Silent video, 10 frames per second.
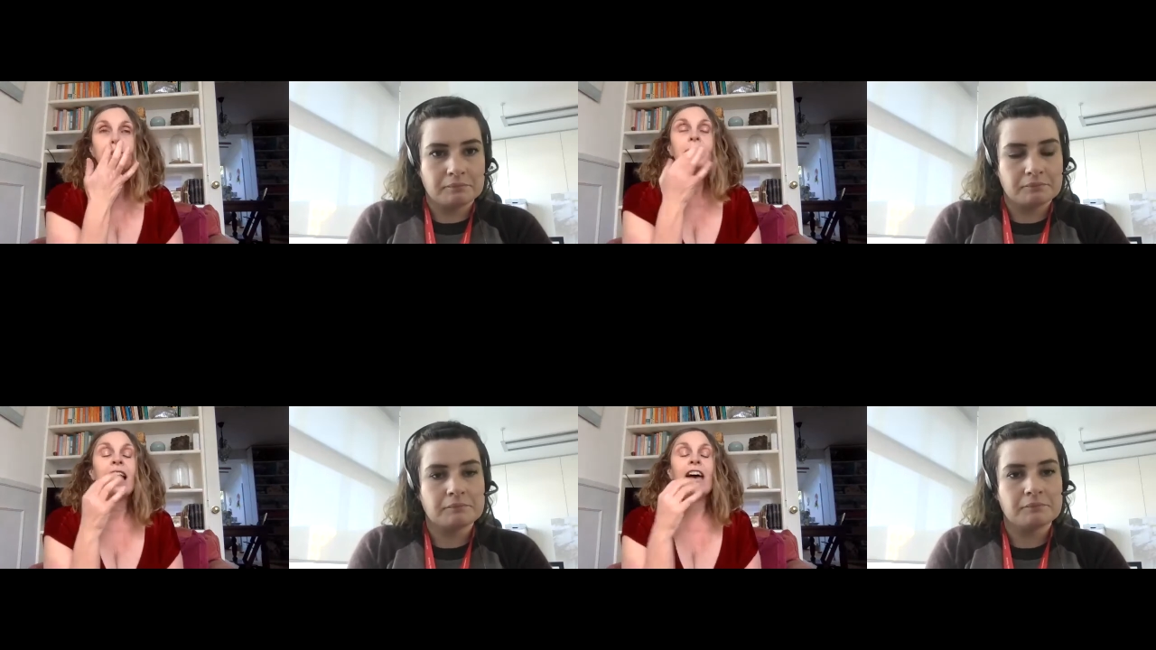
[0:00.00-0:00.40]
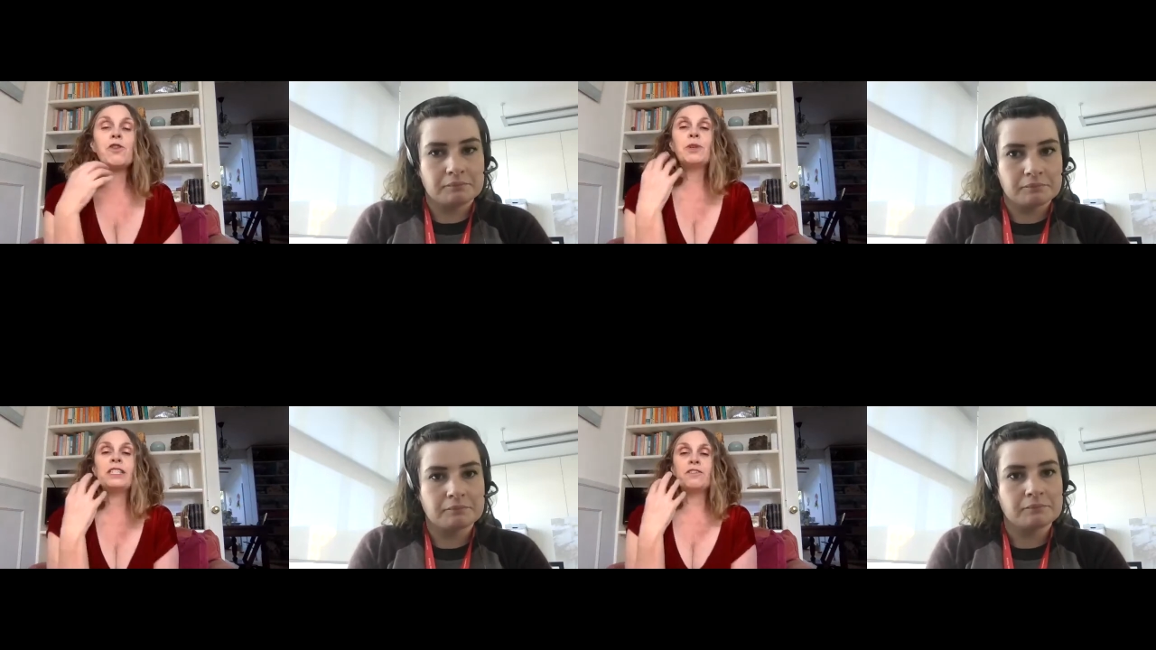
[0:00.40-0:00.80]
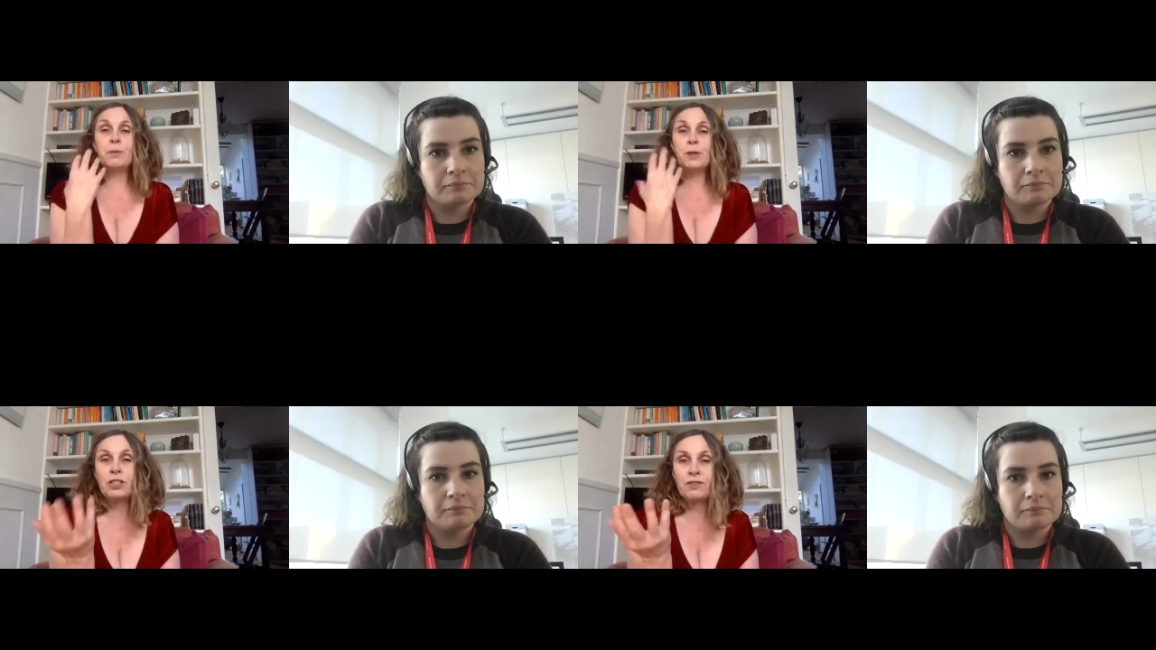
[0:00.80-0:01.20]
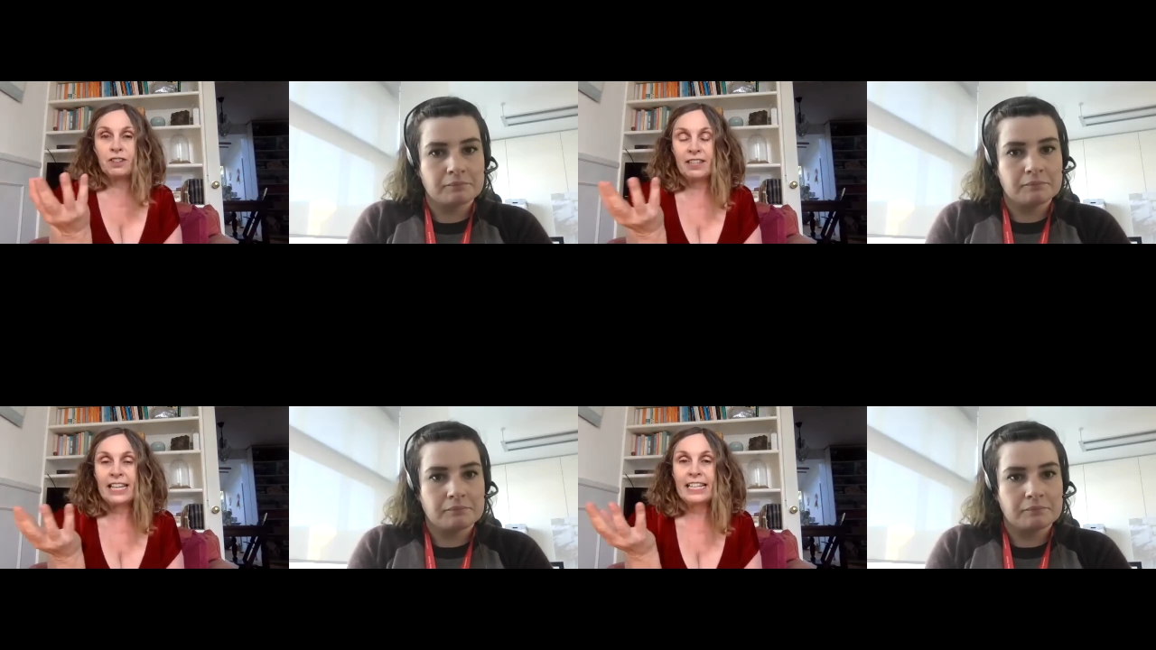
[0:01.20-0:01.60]
Speaker 1: I've always loved beautiful
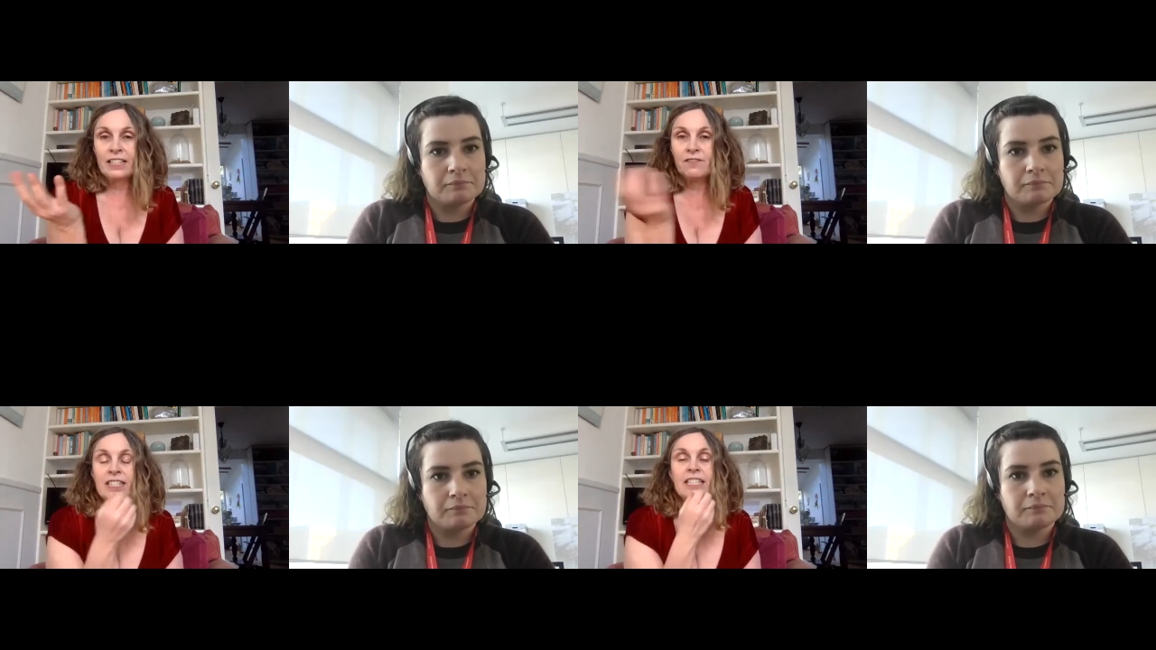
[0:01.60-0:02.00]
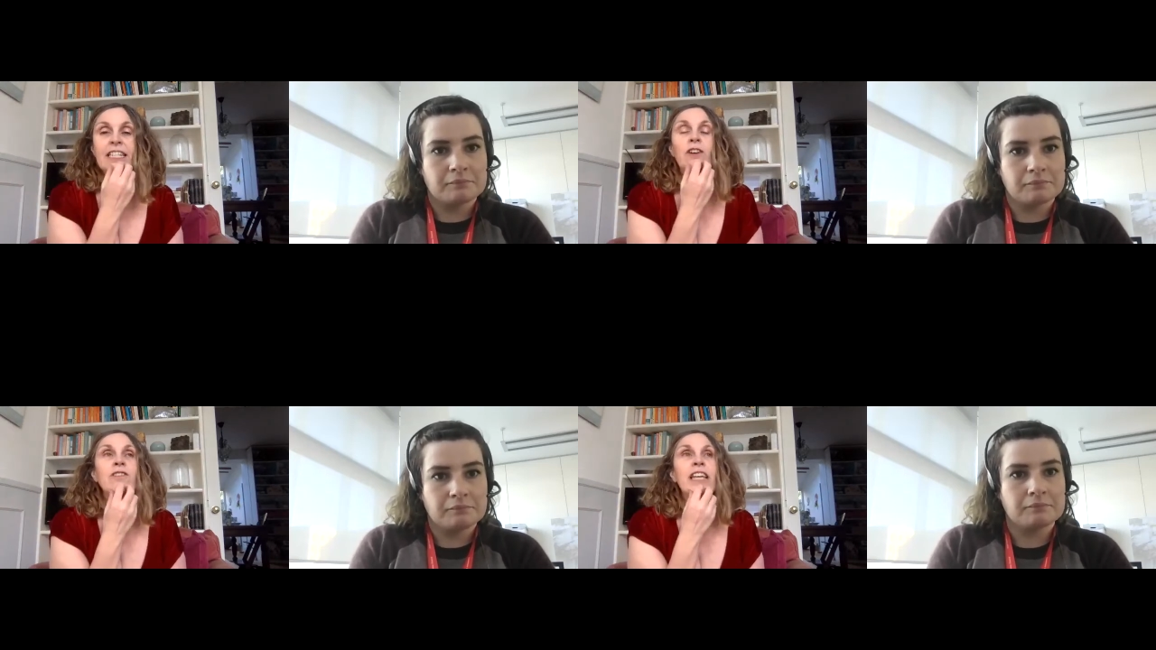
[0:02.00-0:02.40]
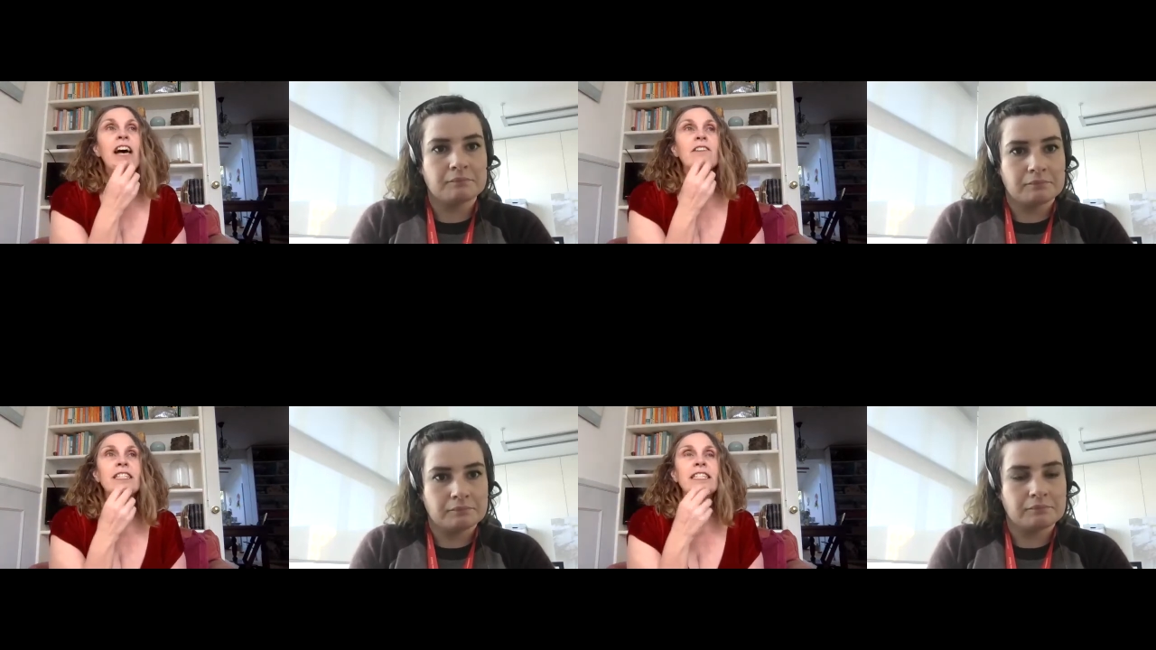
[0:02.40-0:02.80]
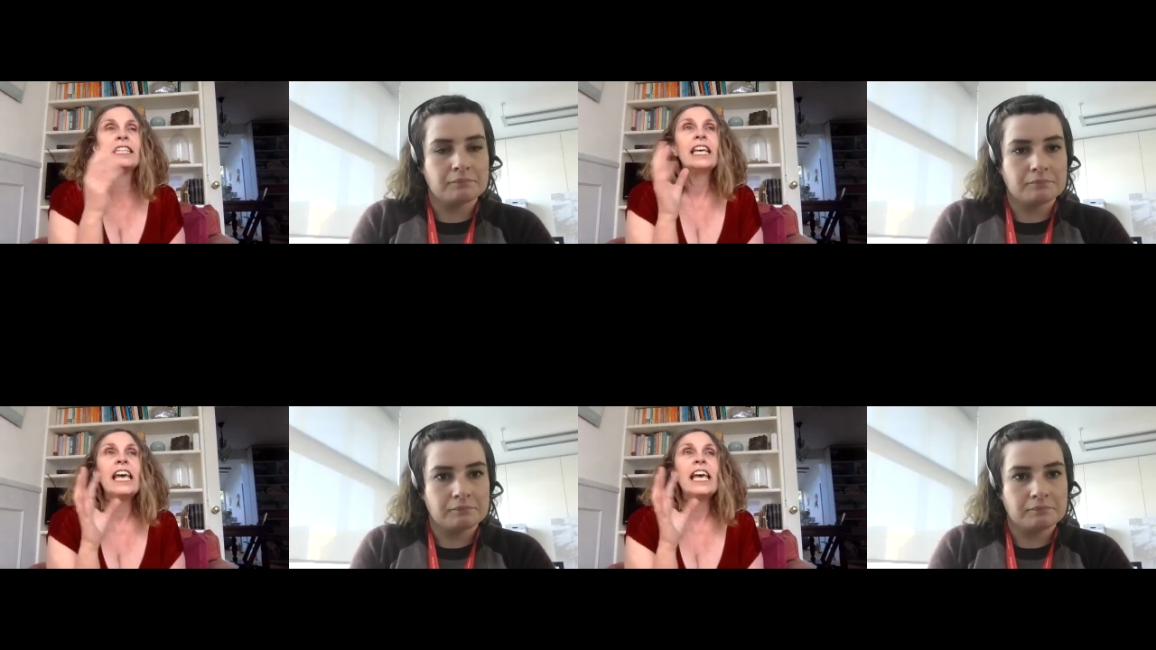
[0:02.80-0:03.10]
things and visiting old houses.